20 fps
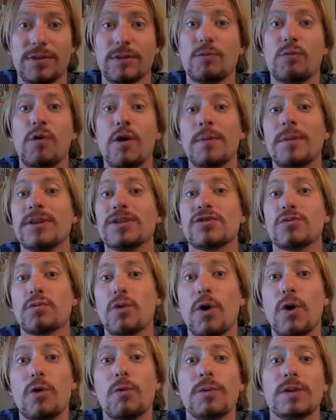The woman's
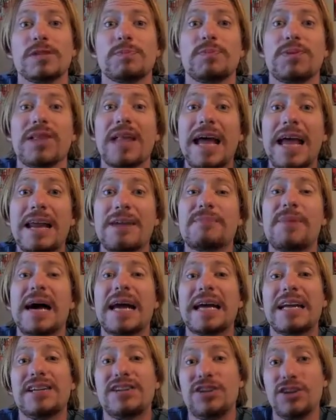role was played
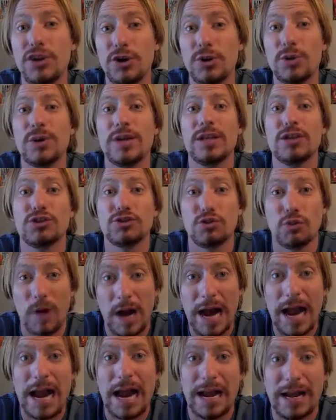by a dude in
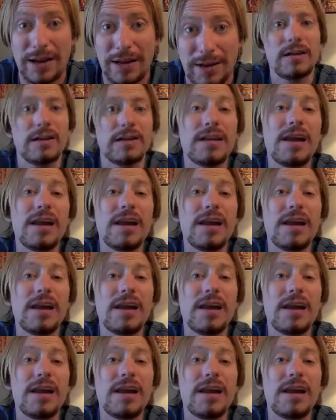drag.